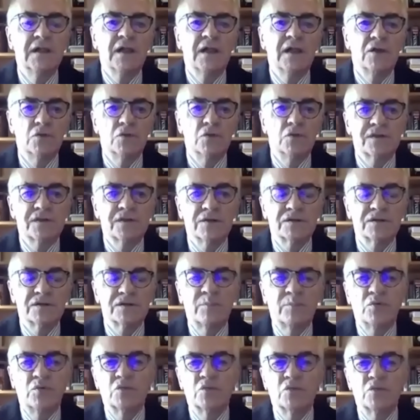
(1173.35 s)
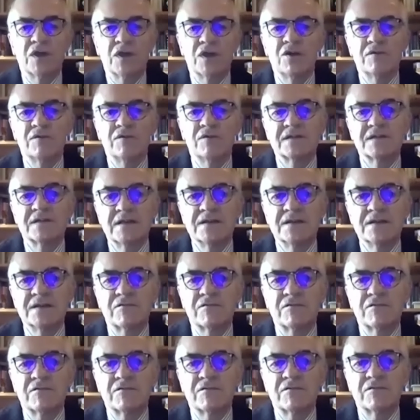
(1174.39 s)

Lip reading: and also support overseas direct